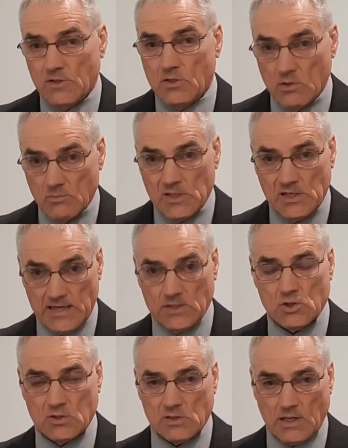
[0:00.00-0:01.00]
a human
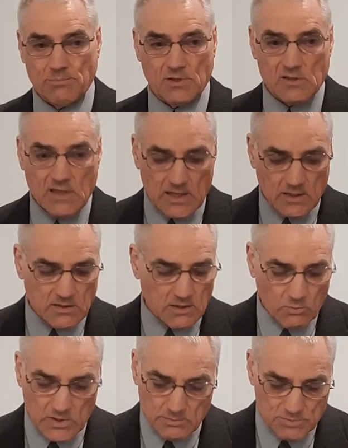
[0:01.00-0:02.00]
nature type of thing that
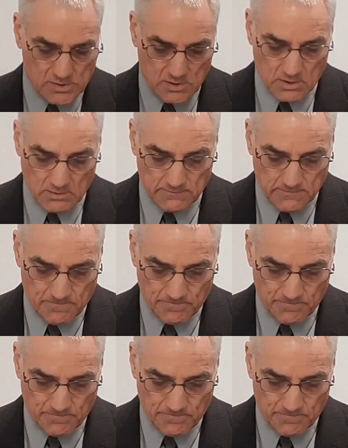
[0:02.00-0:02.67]
we observe.